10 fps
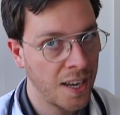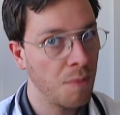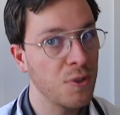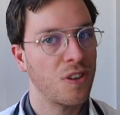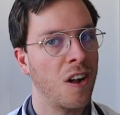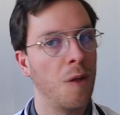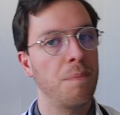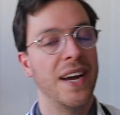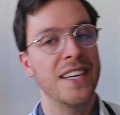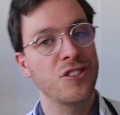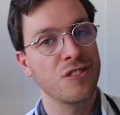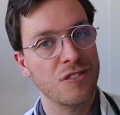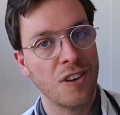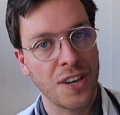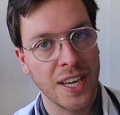And almost all
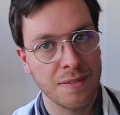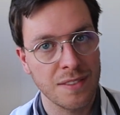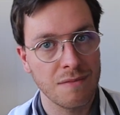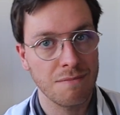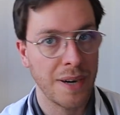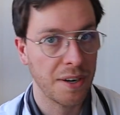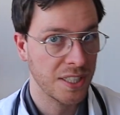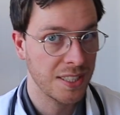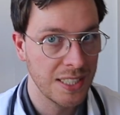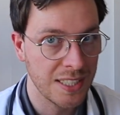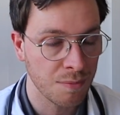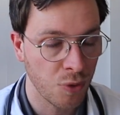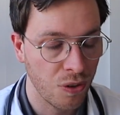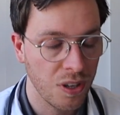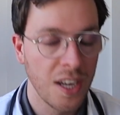patients are given
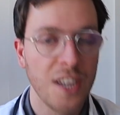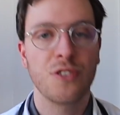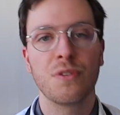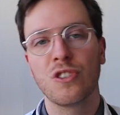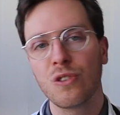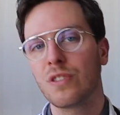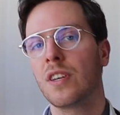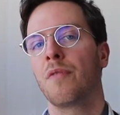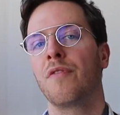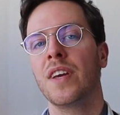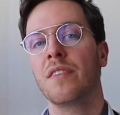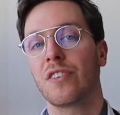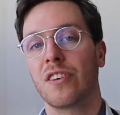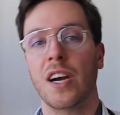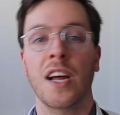paracetamol to reduce their
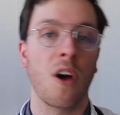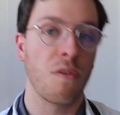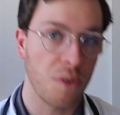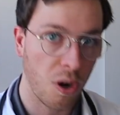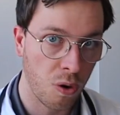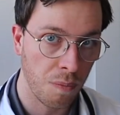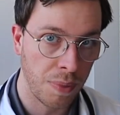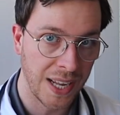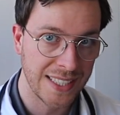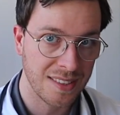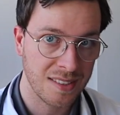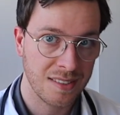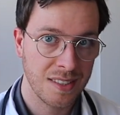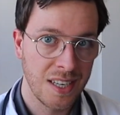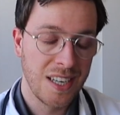fever and overall complaints.